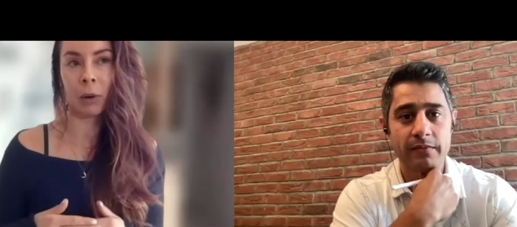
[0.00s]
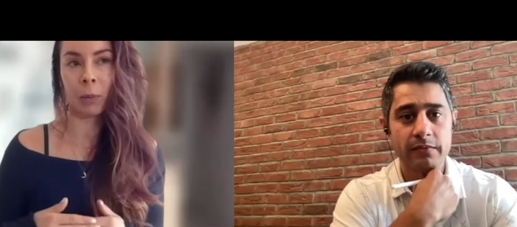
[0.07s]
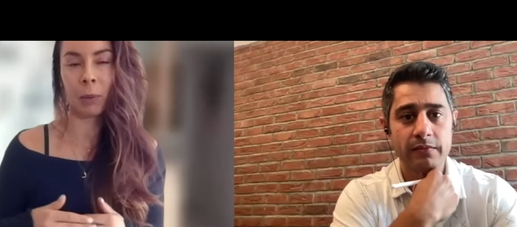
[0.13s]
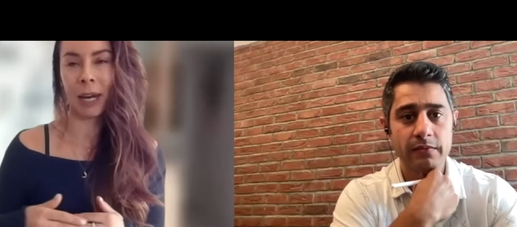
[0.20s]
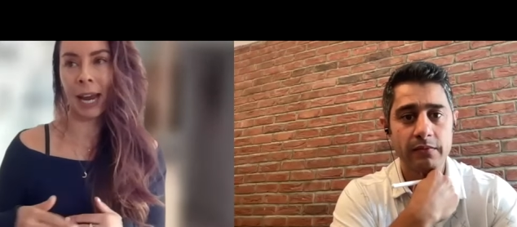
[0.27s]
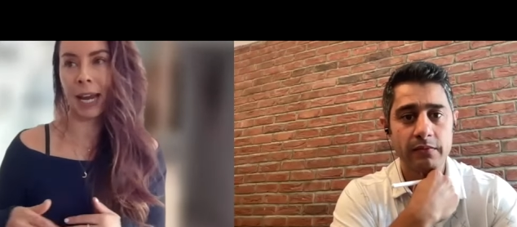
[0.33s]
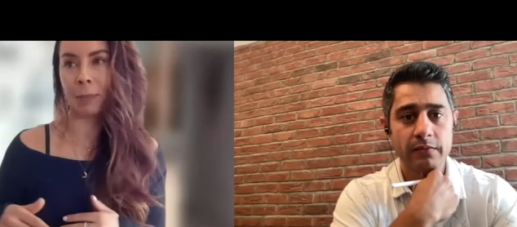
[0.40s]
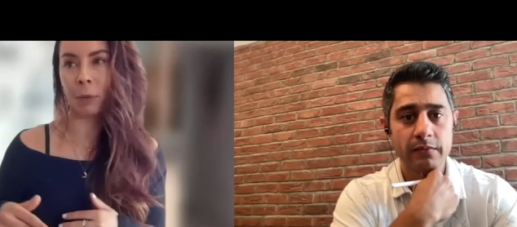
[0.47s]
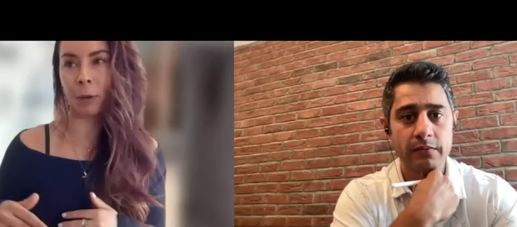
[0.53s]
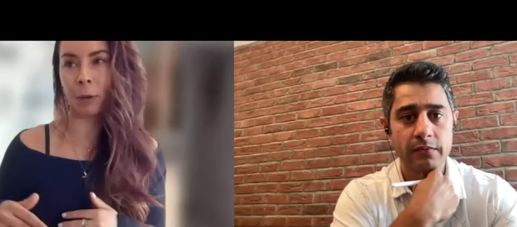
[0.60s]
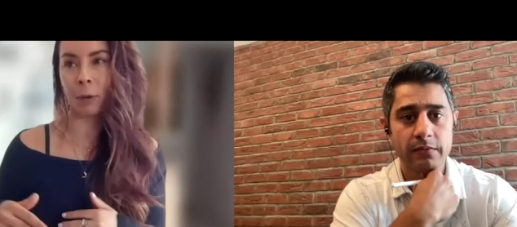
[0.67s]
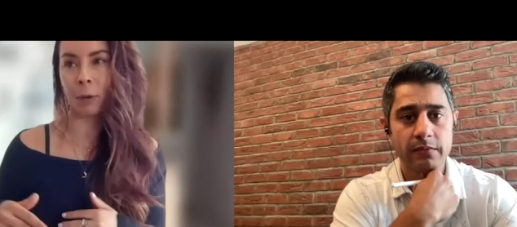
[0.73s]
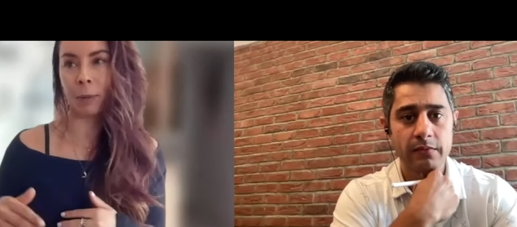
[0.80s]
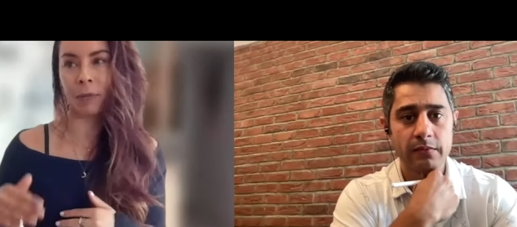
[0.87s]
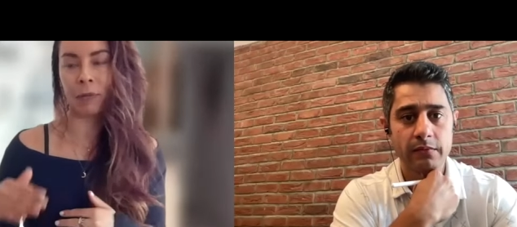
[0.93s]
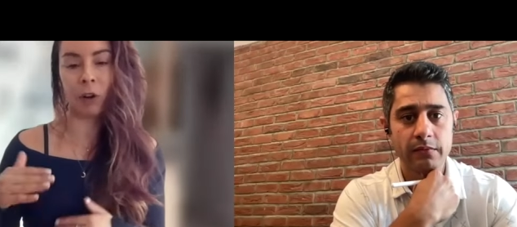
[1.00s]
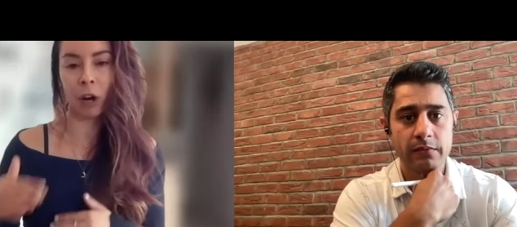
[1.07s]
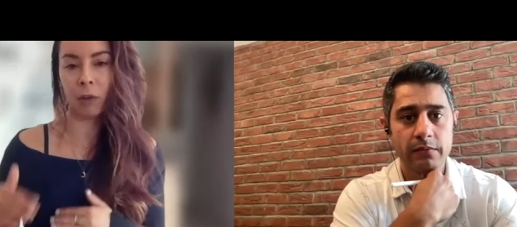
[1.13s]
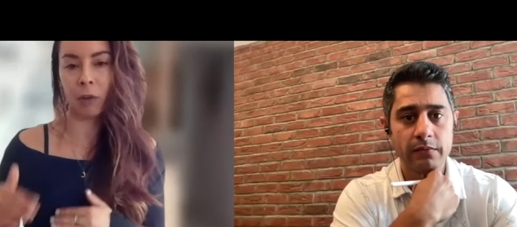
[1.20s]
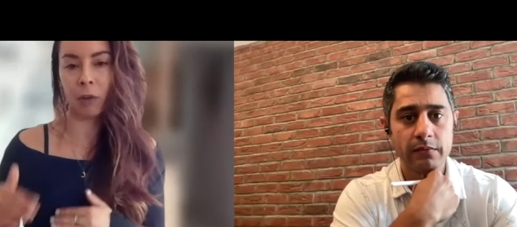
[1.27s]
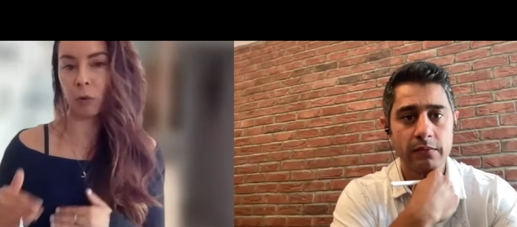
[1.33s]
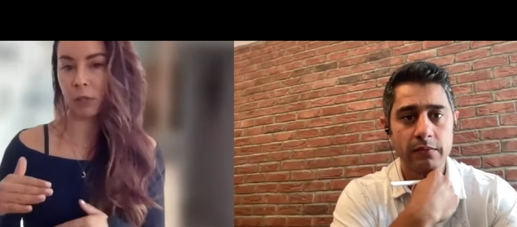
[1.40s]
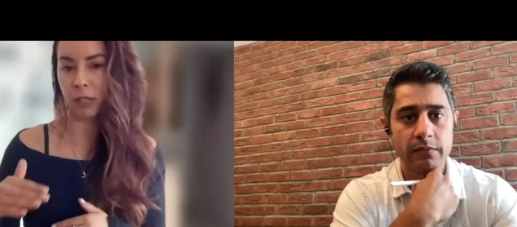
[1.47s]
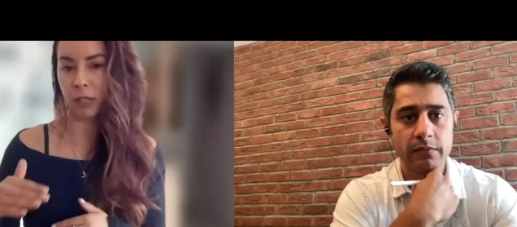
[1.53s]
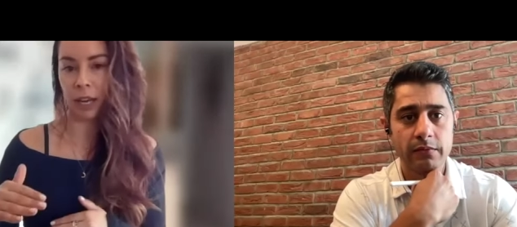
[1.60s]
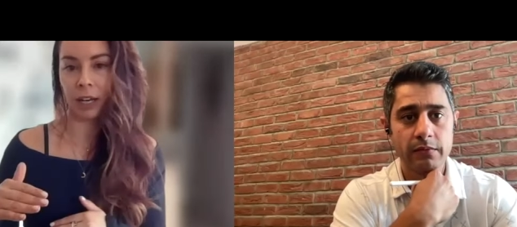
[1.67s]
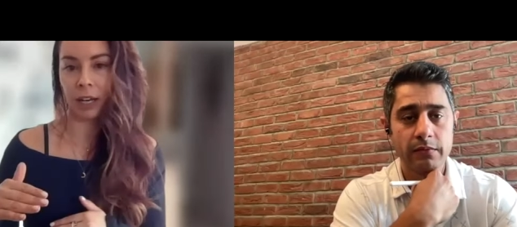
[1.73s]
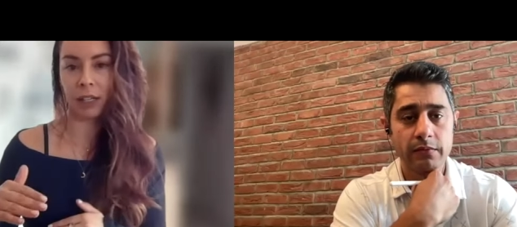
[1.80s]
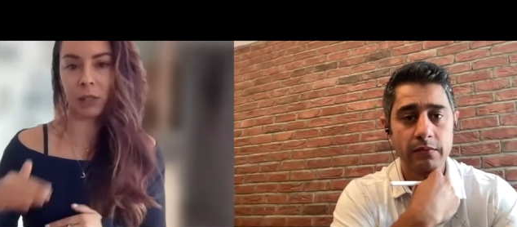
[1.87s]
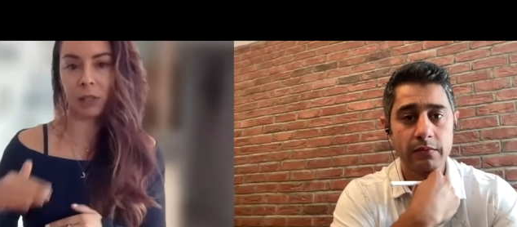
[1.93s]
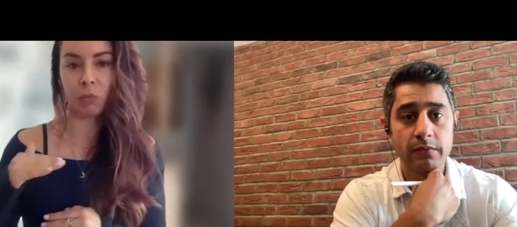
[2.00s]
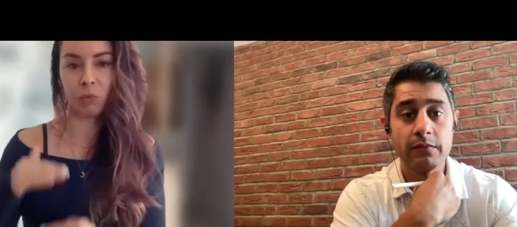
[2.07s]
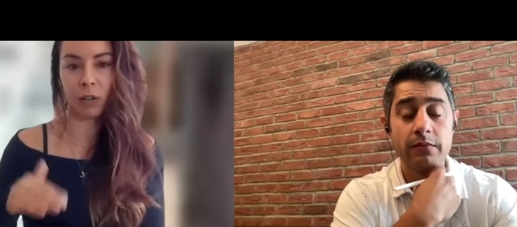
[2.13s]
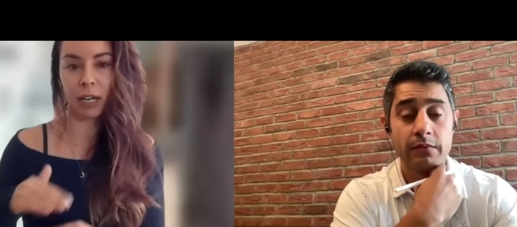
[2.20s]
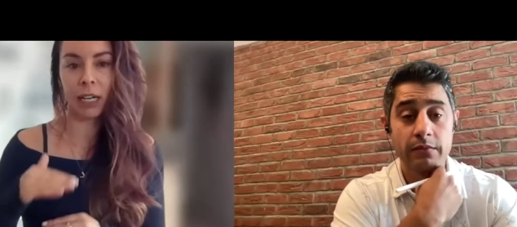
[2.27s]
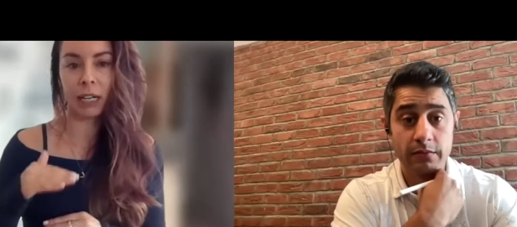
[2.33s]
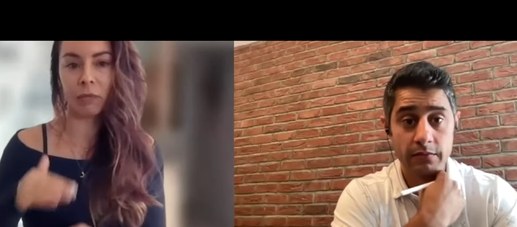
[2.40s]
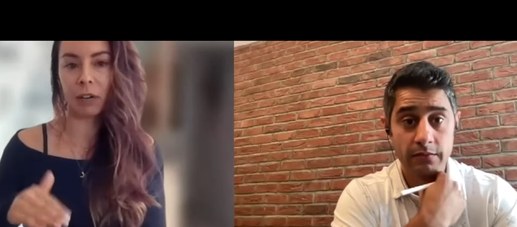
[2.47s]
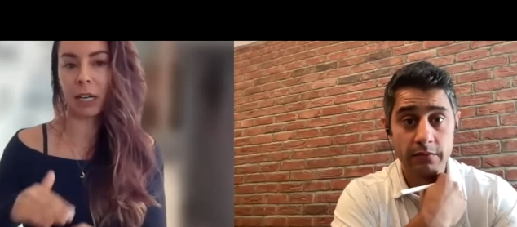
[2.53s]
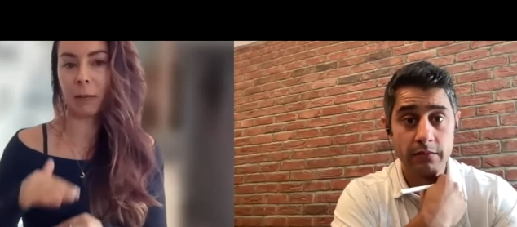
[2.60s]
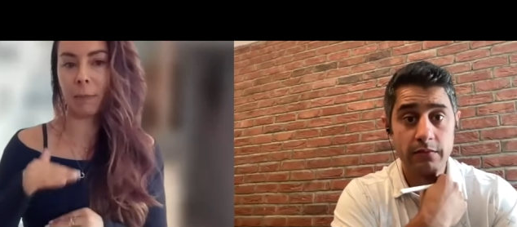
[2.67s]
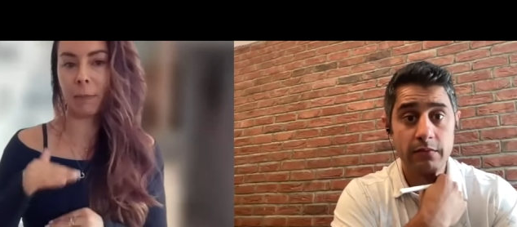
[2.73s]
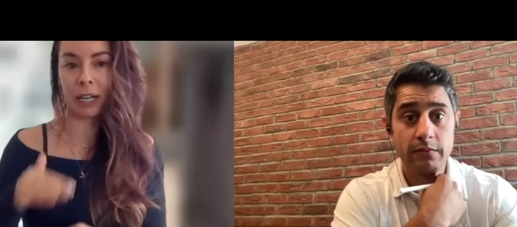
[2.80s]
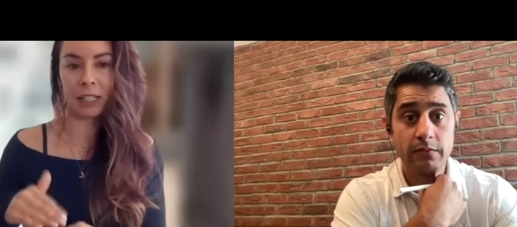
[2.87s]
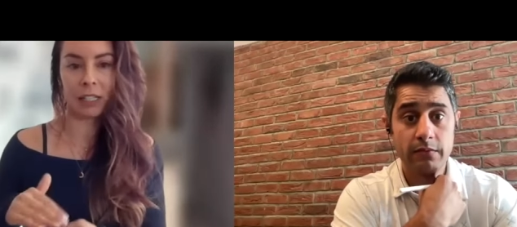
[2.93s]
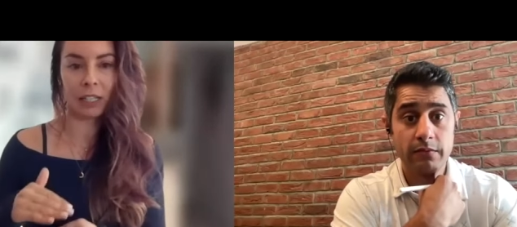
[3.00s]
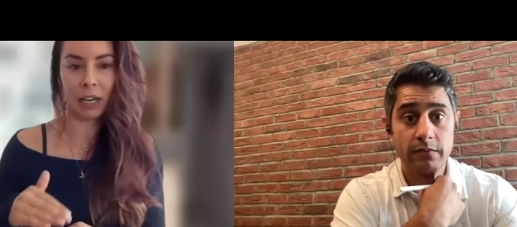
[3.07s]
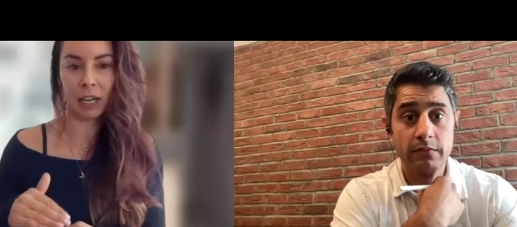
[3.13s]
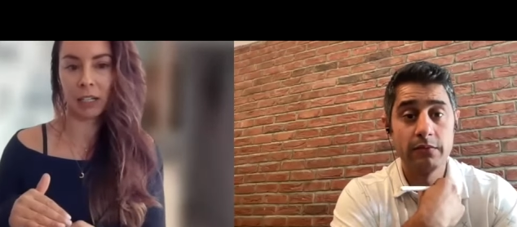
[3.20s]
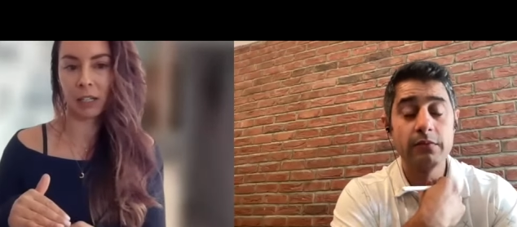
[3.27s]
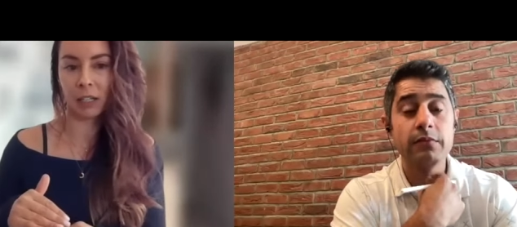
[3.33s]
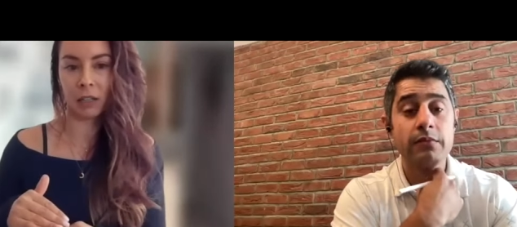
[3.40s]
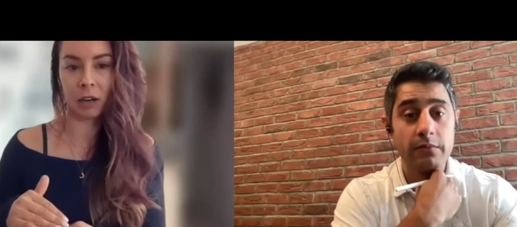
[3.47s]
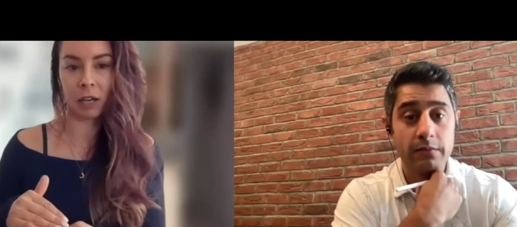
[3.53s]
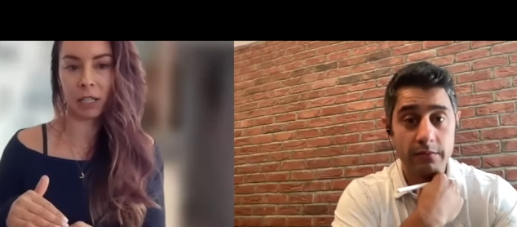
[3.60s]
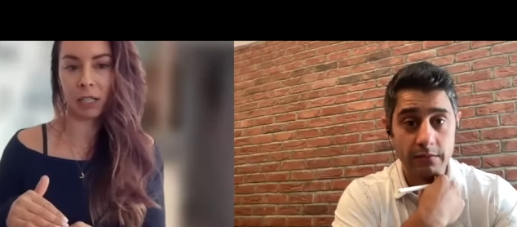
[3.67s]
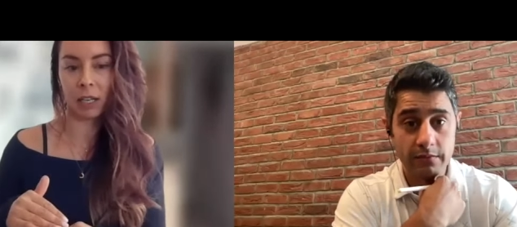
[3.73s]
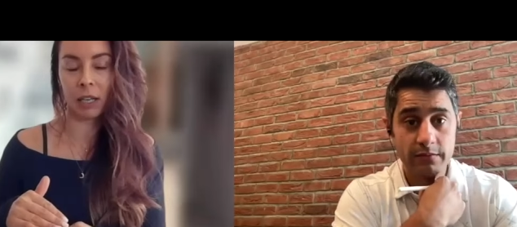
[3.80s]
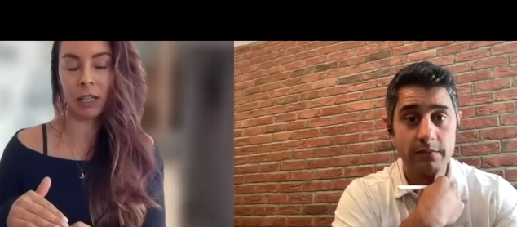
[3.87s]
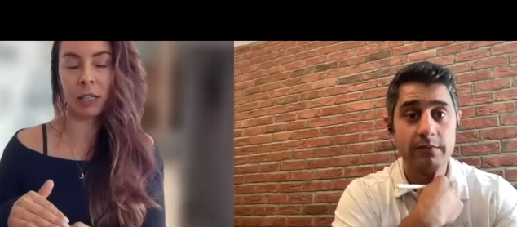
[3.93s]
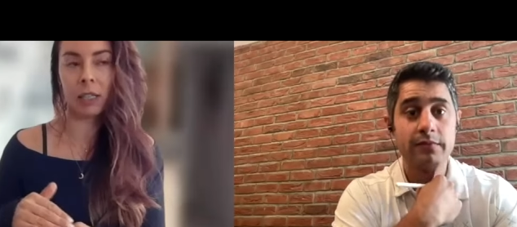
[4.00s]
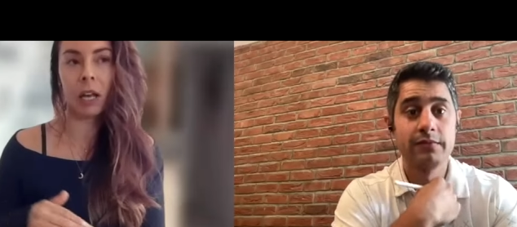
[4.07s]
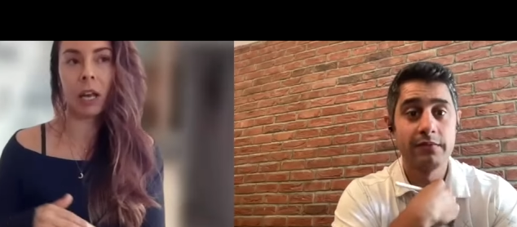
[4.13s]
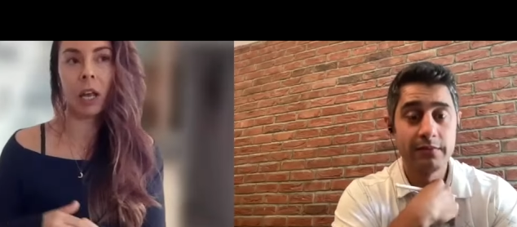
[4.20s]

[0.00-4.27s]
Speaker 1: and we had maybe five or six really really basic exercises